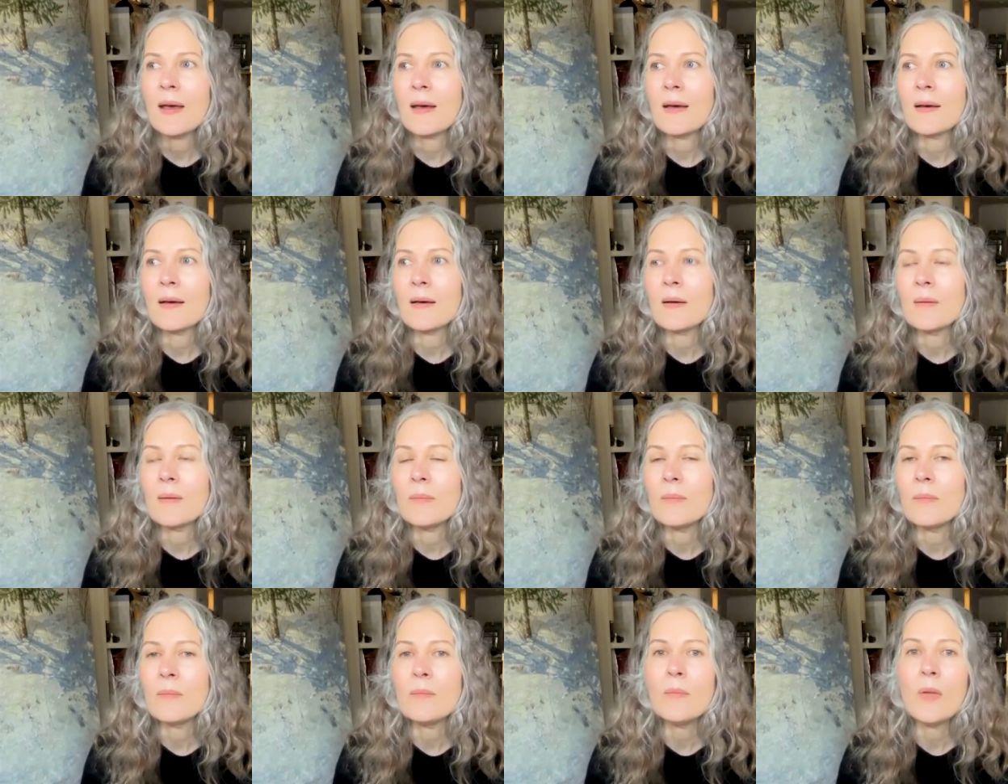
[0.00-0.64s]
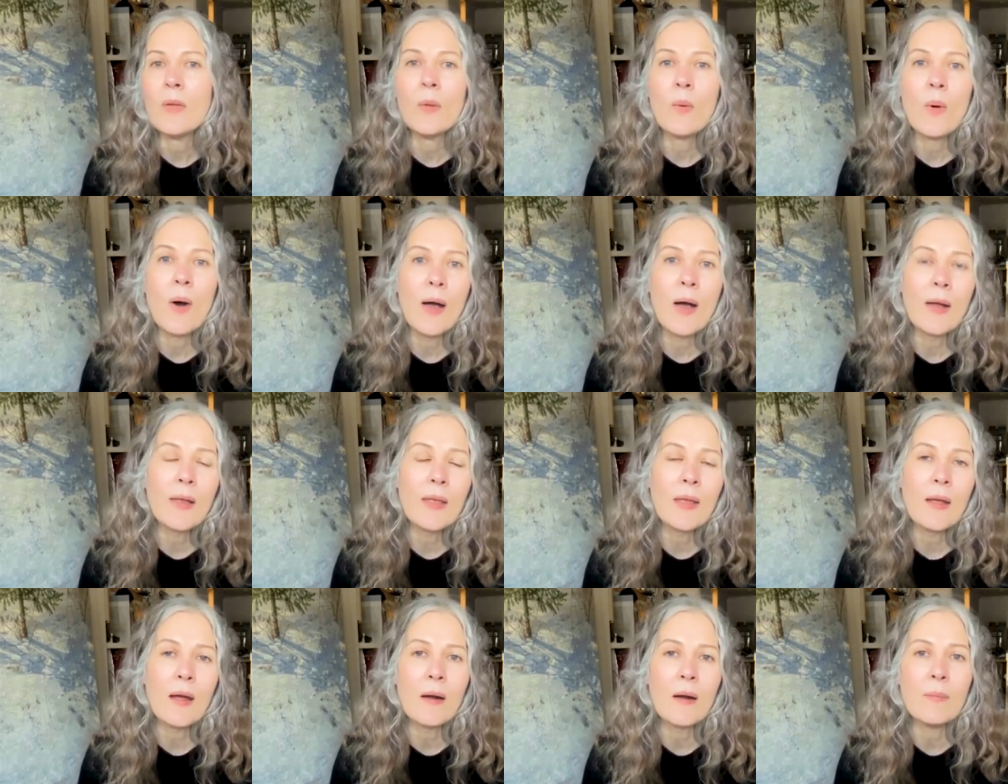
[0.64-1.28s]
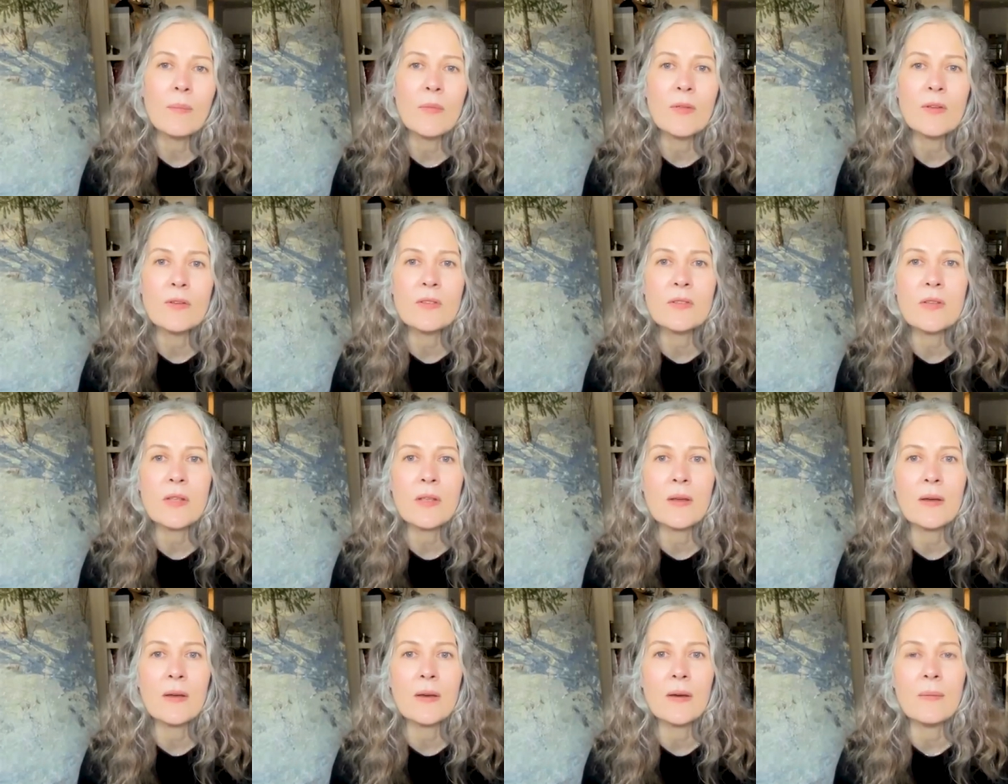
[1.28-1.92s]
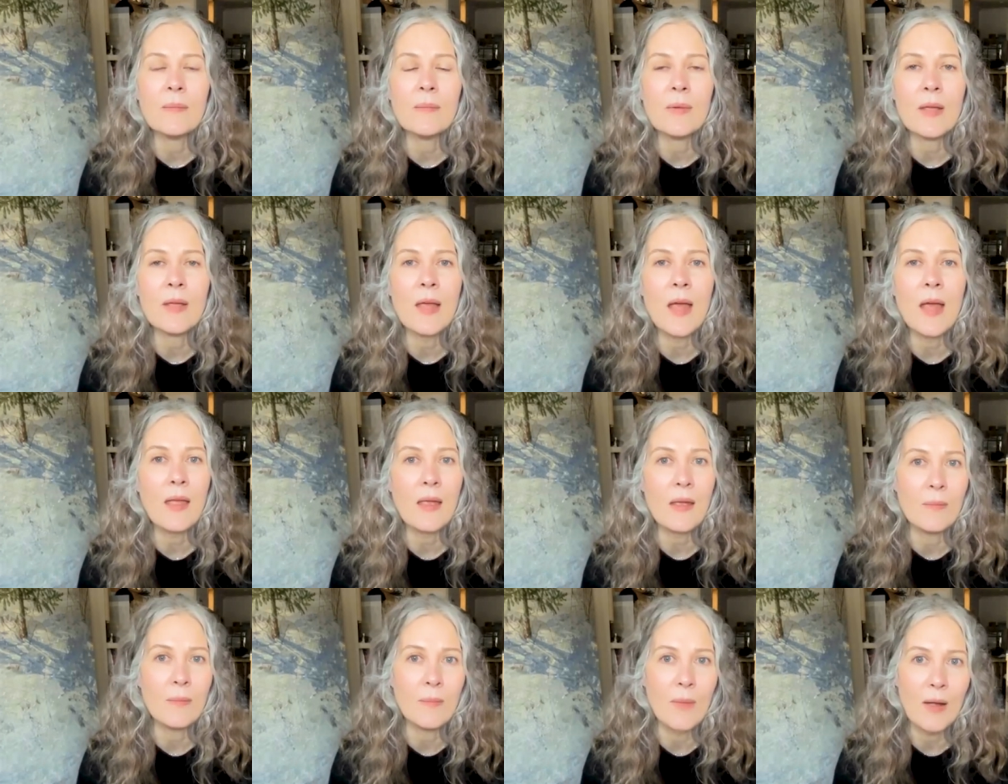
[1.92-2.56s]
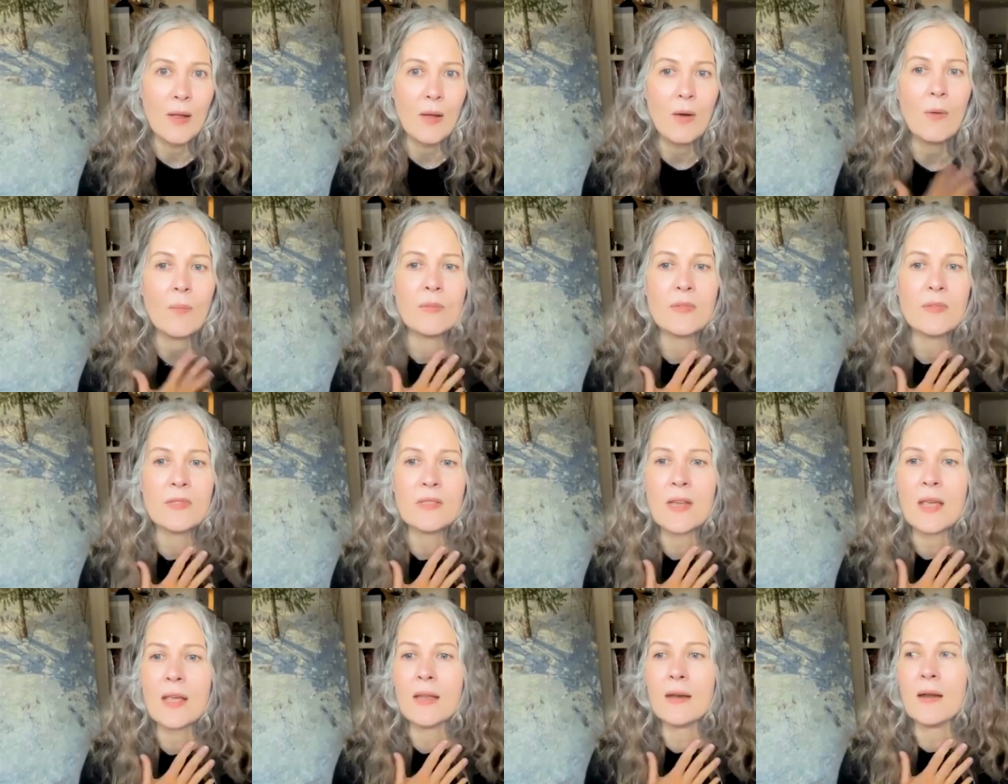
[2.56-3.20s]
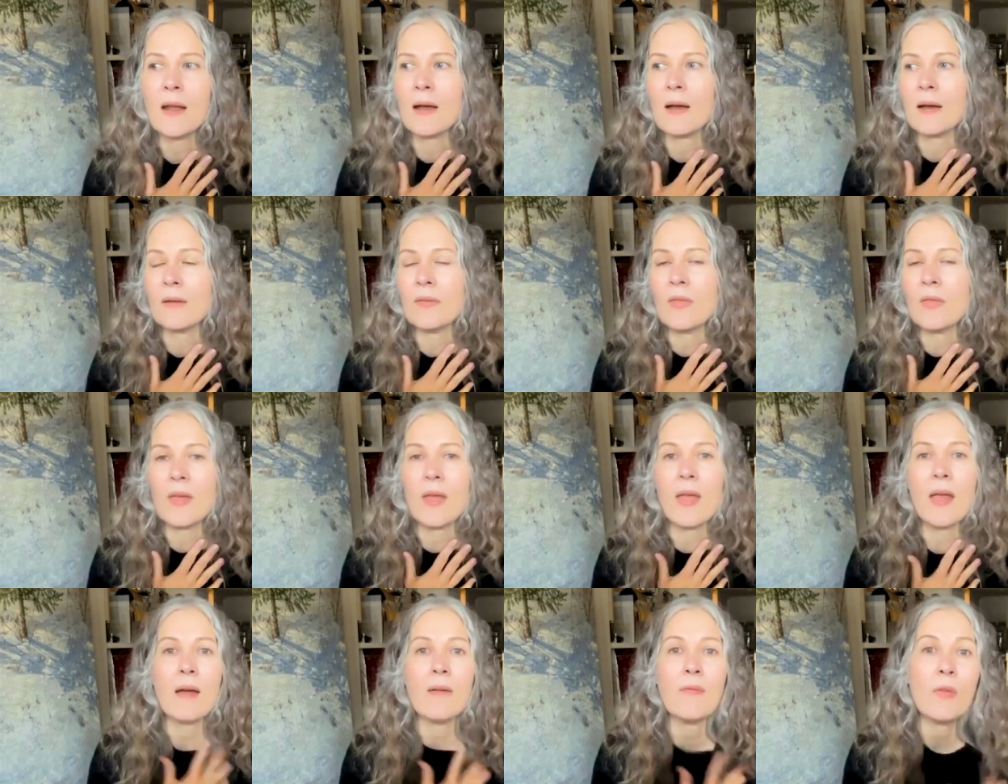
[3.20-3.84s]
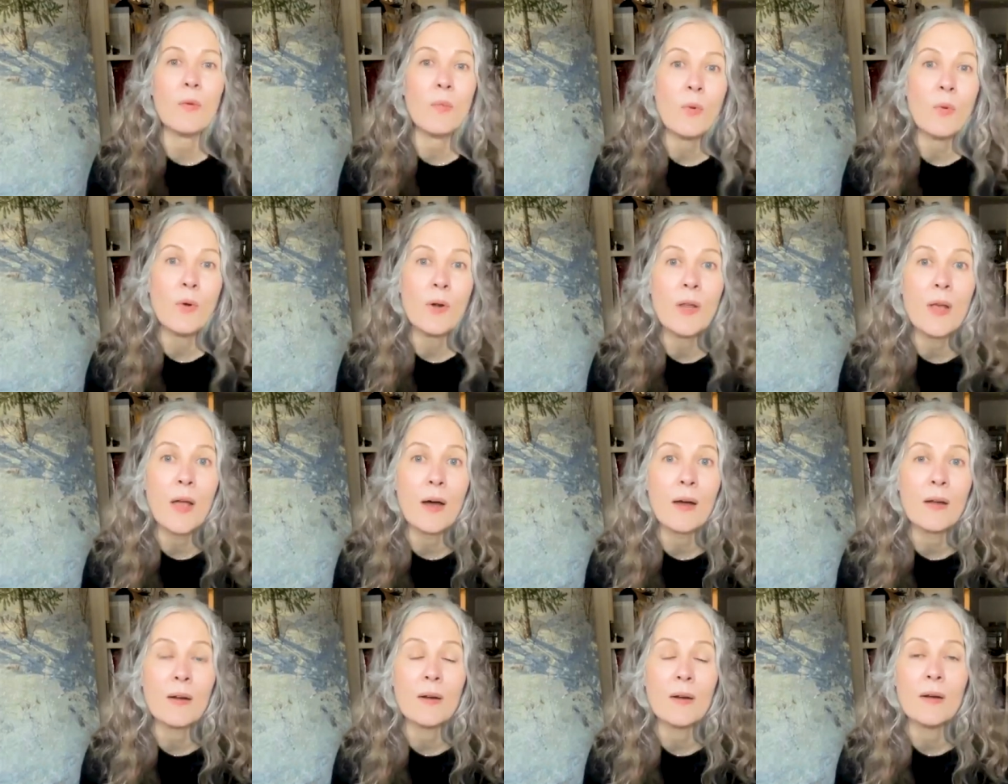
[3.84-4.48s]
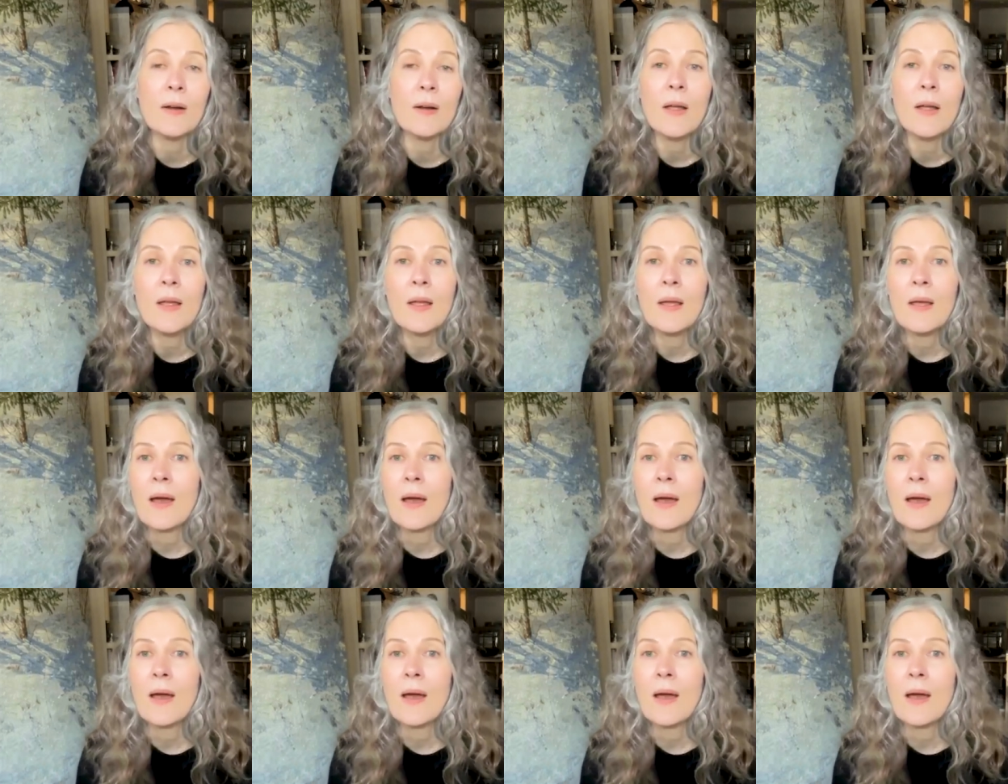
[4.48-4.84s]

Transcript: Um, Milwaukee Art Museum in my home state, uh, they have the woodcutter.